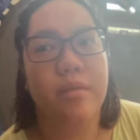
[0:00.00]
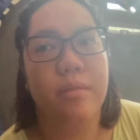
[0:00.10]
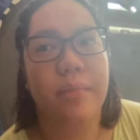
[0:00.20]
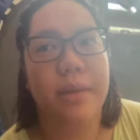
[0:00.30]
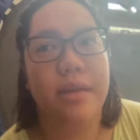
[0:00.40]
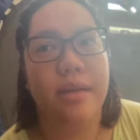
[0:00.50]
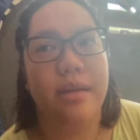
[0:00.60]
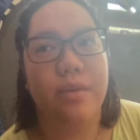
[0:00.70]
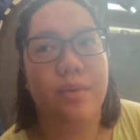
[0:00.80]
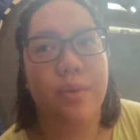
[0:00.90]

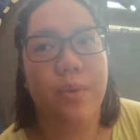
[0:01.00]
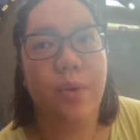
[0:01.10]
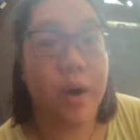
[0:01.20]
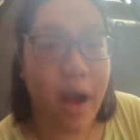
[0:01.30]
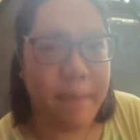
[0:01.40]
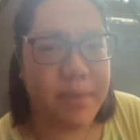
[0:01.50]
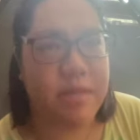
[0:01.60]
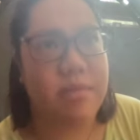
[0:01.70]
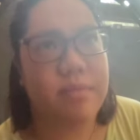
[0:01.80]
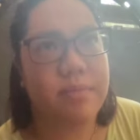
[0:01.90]
But war
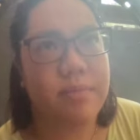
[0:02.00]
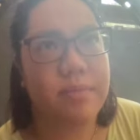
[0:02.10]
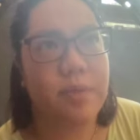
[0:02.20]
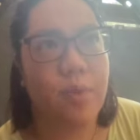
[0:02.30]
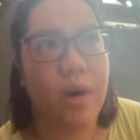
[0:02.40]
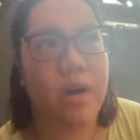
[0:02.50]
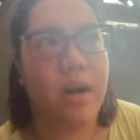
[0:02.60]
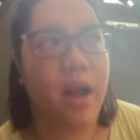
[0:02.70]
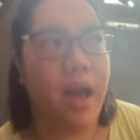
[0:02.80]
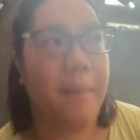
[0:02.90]
happened.
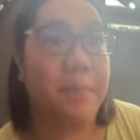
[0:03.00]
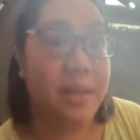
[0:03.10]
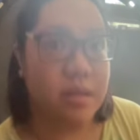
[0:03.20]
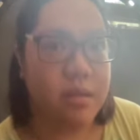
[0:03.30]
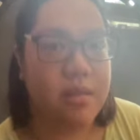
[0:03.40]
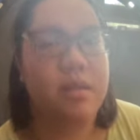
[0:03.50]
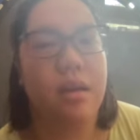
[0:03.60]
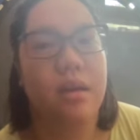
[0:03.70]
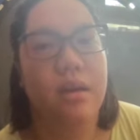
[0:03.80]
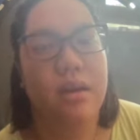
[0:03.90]
War happens,
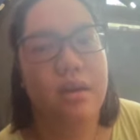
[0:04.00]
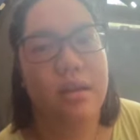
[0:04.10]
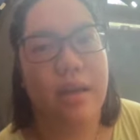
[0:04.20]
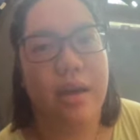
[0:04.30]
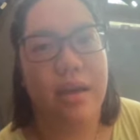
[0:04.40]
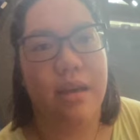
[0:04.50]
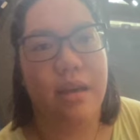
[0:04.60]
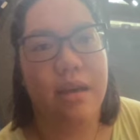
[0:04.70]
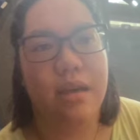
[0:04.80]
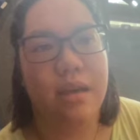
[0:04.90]
like
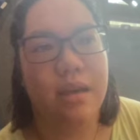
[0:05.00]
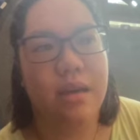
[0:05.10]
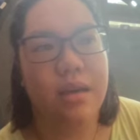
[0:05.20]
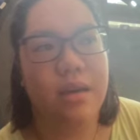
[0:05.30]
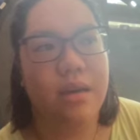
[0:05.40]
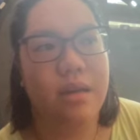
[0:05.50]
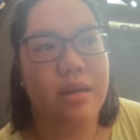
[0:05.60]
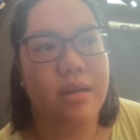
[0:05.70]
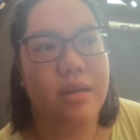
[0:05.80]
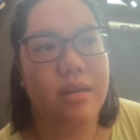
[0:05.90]

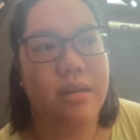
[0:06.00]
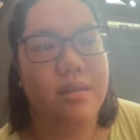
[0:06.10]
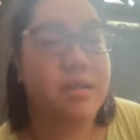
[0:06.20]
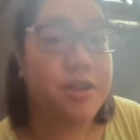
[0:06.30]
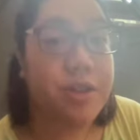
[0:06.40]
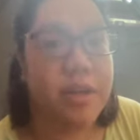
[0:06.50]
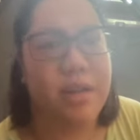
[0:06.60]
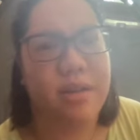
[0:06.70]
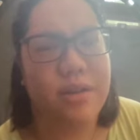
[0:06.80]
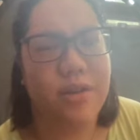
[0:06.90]
in Syria
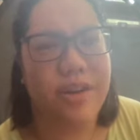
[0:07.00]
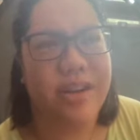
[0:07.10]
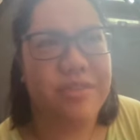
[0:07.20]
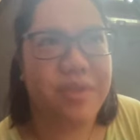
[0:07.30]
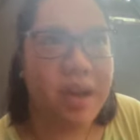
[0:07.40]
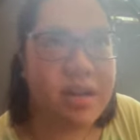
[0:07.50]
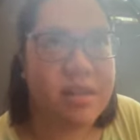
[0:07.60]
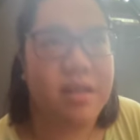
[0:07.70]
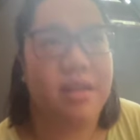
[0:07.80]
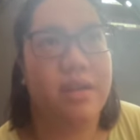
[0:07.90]
or in
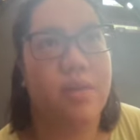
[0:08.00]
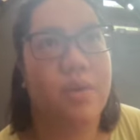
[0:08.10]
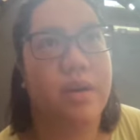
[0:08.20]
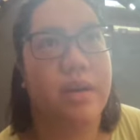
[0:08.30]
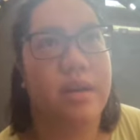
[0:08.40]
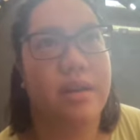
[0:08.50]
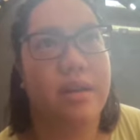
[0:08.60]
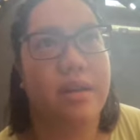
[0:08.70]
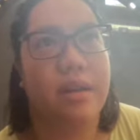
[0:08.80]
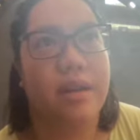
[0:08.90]
Afghanistan or
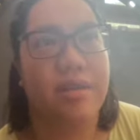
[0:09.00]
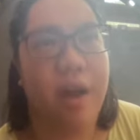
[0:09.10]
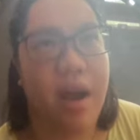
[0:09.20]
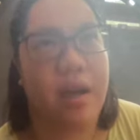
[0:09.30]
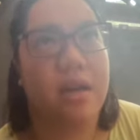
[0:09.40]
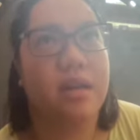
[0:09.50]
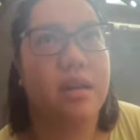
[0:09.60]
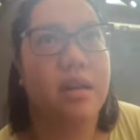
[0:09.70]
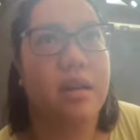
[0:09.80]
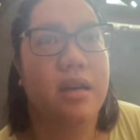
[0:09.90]
in Iraq.
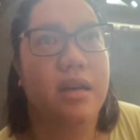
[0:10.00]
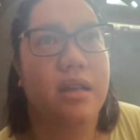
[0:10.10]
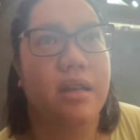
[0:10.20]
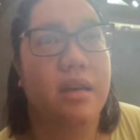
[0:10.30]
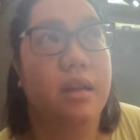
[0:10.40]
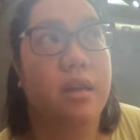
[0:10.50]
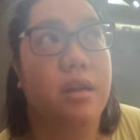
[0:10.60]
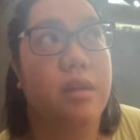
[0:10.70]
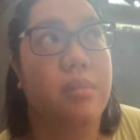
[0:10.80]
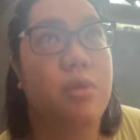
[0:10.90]

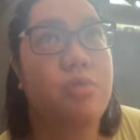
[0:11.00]
The